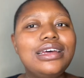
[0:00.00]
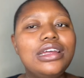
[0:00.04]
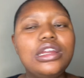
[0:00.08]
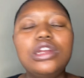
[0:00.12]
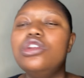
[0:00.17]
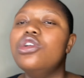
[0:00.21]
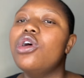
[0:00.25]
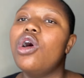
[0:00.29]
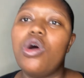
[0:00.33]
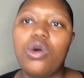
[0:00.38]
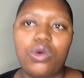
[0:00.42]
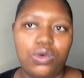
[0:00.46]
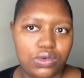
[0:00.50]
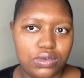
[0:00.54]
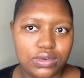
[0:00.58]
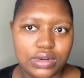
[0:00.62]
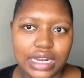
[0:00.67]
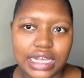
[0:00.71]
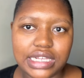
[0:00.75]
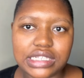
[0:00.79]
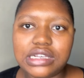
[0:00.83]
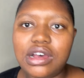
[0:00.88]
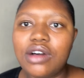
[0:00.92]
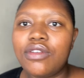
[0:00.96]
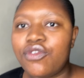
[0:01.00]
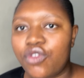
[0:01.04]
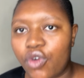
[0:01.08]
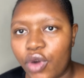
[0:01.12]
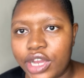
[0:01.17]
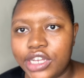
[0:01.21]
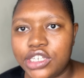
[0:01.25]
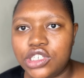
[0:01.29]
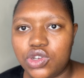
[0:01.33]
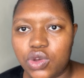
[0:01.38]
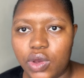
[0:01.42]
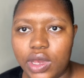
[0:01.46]
No, let's
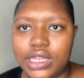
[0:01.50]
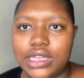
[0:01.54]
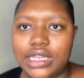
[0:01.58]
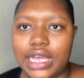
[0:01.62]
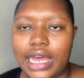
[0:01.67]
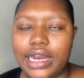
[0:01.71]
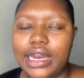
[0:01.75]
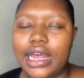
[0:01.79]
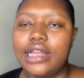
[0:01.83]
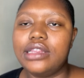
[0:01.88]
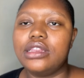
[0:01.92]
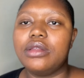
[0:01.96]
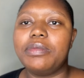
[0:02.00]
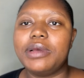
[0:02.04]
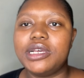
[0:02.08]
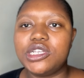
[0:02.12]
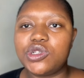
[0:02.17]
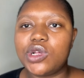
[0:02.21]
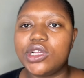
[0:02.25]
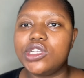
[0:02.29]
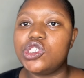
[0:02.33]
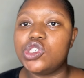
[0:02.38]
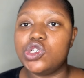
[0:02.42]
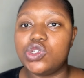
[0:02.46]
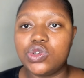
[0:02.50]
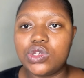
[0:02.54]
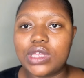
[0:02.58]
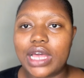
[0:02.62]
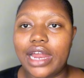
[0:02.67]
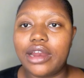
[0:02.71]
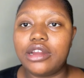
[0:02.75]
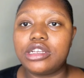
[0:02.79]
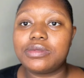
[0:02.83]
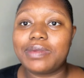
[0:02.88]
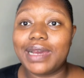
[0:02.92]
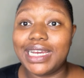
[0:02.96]
avoid doing that. And the best way to do
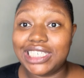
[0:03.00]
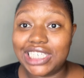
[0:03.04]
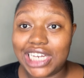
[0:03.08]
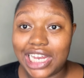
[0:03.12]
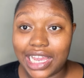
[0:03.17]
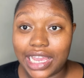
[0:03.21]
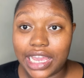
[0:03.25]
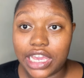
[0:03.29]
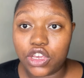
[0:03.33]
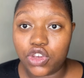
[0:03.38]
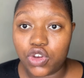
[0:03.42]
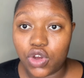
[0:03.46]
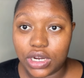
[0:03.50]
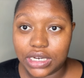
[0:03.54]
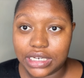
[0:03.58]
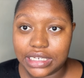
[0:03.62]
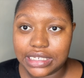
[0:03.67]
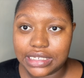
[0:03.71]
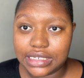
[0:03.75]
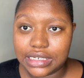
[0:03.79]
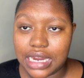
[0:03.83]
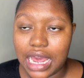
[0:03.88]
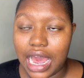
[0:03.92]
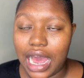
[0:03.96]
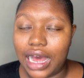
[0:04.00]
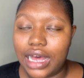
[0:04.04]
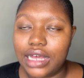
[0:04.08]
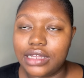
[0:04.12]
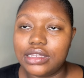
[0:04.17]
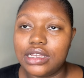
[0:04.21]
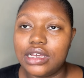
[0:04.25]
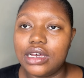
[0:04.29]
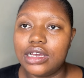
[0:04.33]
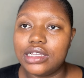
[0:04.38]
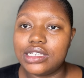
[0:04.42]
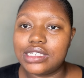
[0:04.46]
that is by checking your lead, uh,
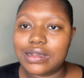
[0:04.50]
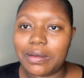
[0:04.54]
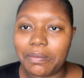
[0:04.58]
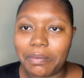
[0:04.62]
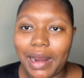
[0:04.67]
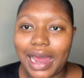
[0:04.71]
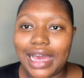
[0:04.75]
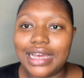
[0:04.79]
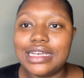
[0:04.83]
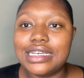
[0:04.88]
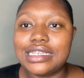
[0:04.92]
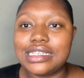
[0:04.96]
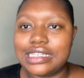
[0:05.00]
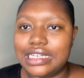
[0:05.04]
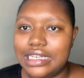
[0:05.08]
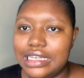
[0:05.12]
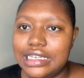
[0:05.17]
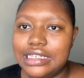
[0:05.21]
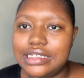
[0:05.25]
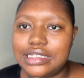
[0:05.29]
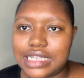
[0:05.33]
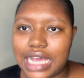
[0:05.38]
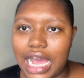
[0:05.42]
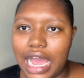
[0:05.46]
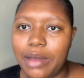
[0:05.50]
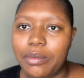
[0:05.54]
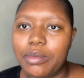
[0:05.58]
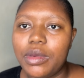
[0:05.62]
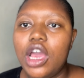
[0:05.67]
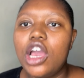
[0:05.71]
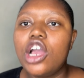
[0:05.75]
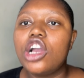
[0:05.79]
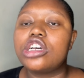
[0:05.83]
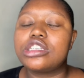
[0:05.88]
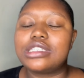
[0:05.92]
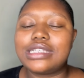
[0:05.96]
the supplier's lead time,
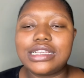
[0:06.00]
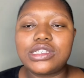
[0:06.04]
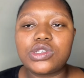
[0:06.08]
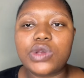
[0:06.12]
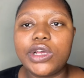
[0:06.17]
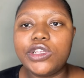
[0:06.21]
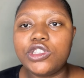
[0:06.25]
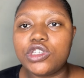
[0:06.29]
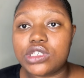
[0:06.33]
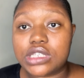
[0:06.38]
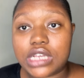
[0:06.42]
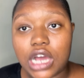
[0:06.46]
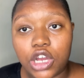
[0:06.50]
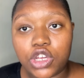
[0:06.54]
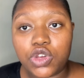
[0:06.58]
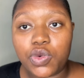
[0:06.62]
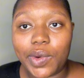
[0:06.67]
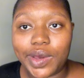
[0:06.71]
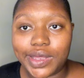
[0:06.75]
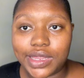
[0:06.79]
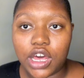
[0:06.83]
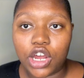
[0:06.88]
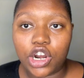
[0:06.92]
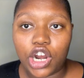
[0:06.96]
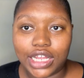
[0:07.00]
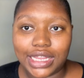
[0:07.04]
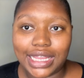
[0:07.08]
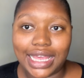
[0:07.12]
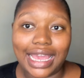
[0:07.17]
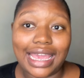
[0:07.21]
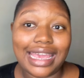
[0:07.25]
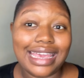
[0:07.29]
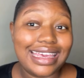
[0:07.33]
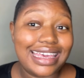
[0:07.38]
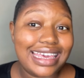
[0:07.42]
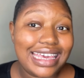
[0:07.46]
because that's going to tell you whether or not they
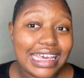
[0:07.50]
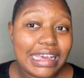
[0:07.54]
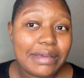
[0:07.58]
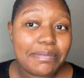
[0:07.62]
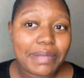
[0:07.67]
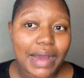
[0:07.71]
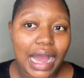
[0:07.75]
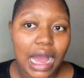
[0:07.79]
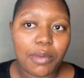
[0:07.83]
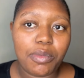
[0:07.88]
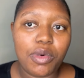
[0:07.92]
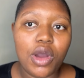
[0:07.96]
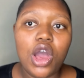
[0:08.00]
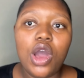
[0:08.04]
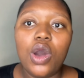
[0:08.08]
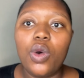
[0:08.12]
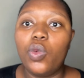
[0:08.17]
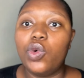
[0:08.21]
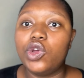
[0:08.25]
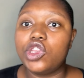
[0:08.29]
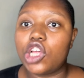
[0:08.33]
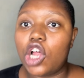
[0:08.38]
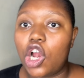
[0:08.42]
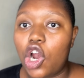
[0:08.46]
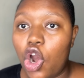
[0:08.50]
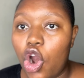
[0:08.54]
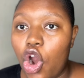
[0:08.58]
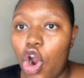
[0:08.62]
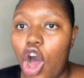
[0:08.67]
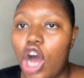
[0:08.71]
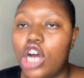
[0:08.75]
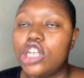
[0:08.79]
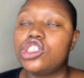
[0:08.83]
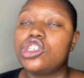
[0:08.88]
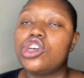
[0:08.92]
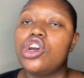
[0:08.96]
can keep up with a
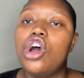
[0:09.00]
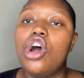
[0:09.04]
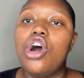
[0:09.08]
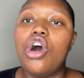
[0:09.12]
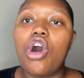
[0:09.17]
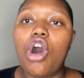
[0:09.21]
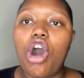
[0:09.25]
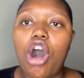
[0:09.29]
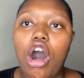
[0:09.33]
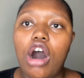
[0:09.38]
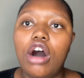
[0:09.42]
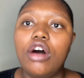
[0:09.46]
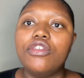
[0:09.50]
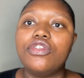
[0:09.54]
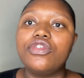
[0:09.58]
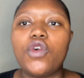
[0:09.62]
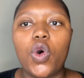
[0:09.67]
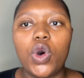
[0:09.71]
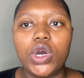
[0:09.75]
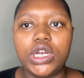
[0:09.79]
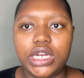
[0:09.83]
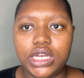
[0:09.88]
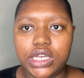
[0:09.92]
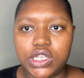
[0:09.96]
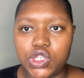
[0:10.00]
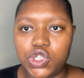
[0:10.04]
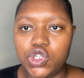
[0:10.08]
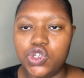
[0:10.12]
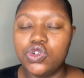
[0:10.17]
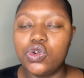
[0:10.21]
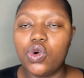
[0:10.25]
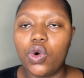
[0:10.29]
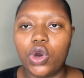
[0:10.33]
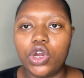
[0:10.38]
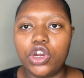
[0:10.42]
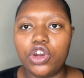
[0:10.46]
lot of orders,
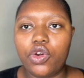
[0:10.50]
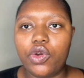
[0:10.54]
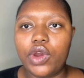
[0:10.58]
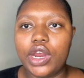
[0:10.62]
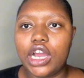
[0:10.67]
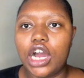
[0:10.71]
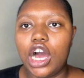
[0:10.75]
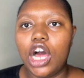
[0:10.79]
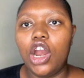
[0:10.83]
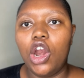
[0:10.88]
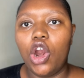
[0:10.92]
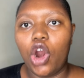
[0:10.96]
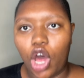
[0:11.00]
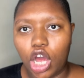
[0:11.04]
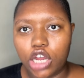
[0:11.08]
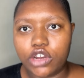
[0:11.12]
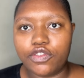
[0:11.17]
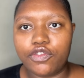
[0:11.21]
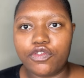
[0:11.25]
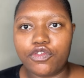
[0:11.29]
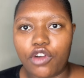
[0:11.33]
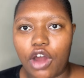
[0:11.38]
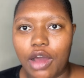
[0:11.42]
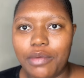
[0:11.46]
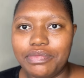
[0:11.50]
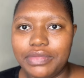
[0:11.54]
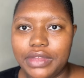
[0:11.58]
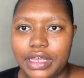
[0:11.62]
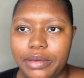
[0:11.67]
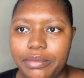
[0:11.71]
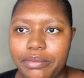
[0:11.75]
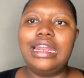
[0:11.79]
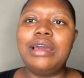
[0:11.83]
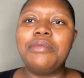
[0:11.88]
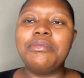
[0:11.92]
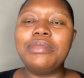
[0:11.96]
you ordering a lot from
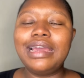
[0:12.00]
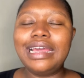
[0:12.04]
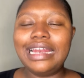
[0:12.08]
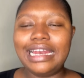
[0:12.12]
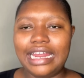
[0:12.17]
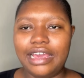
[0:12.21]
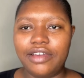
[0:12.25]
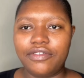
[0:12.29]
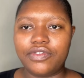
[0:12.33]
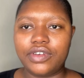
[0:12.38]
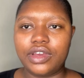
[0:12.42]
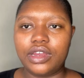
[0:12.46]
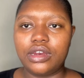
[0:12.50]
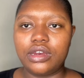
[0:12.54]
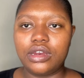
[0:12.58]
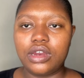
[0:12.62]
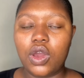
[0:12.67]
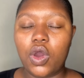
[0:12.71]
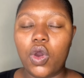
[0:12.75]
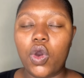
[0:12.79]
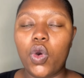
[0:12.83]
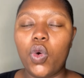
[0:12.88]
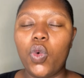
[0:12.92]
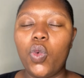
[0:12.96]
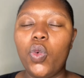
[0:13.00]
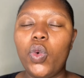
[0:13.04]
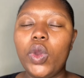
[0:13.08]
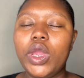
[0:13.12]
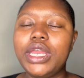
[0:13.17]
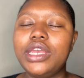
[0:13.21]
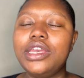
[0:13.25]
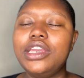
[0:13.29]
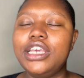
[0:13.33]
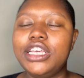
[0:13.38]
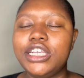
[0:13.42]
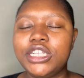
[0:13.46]
them. Number 11, we
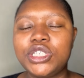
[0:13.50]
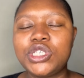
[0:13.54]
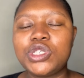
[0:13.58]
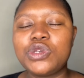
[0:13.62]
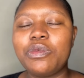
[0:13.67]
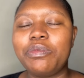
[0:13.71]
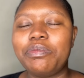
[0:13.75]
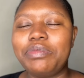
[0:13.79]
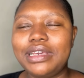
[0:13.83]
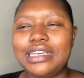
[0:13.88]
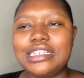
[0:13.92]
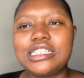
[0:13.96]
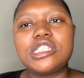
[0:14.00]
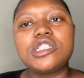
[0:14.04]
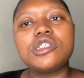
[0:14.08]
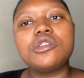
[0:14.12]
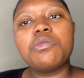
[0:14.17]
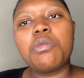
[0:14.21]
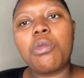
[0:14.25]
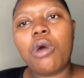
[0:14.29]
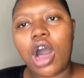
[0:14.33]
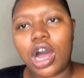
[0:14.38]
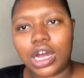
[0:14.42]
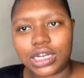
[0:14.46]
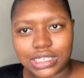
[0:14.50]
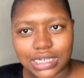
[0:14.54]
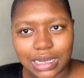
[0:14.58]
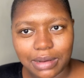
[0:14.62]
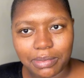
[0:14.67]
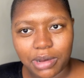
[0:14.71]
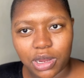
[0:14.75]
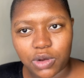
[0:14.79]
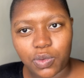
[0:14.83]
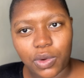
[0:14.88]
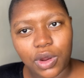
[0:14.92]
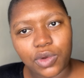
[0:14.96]
need to be smart
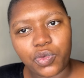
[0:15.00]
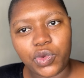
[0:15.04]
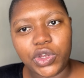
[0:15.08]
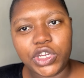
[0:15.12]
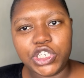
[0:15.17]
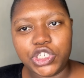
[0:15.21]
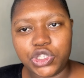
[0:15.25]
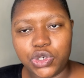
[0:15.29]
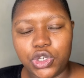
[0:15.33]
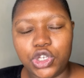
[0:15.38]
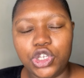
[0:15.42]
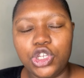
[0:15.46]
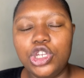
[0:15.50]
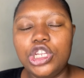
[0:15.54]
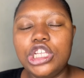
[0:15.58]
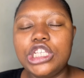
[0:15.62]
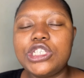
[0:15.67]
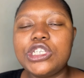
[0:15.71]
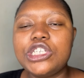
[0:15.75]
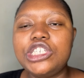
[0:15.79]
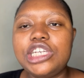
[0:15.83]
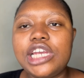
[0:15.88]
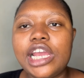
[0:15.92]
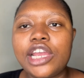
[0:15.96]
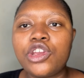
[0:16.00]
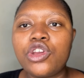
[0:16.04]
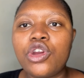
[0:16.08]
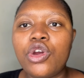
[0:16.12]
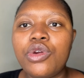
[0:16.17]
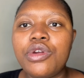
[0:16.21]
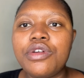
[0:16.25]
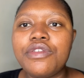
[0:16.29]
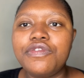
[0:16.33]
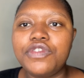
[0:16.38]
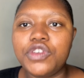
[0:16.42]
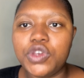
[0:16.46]
about what we do. You need to check your
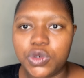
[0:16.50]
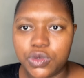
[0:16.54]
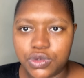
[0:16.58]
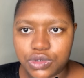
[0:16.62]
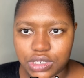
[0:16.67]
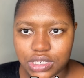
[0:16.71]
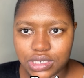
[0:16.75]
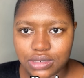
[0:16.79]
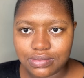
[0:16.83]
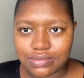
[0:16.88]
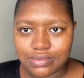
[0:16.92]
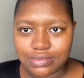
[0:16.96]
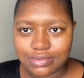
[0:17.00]
reviews.